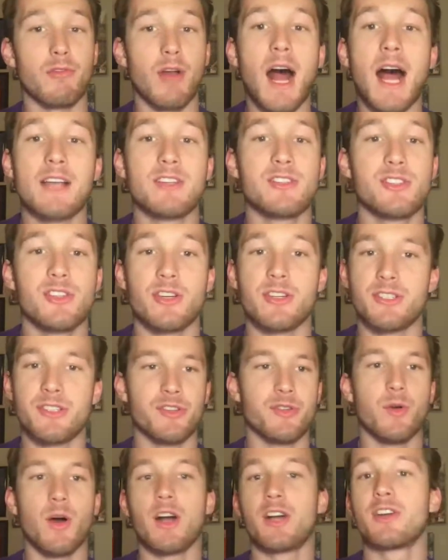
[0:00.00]
roster
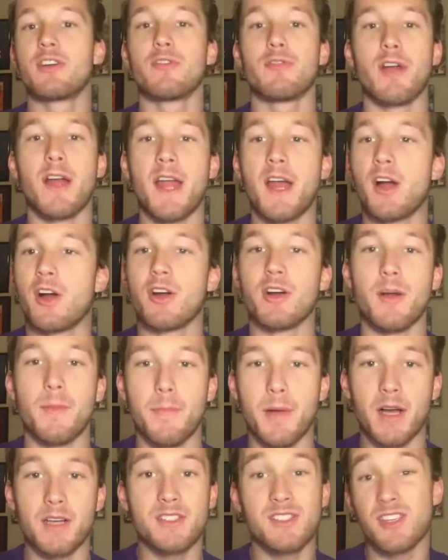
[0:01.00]
to a Correa or
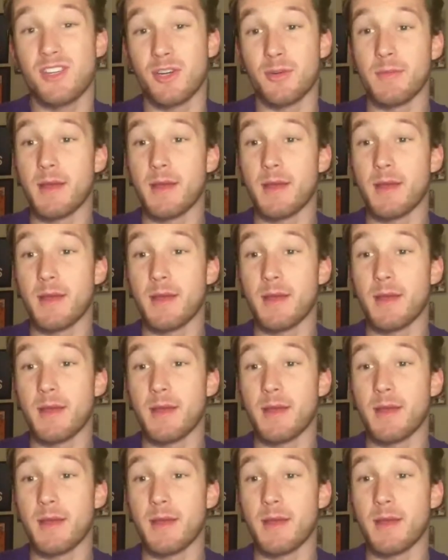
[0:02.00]
a Buxton,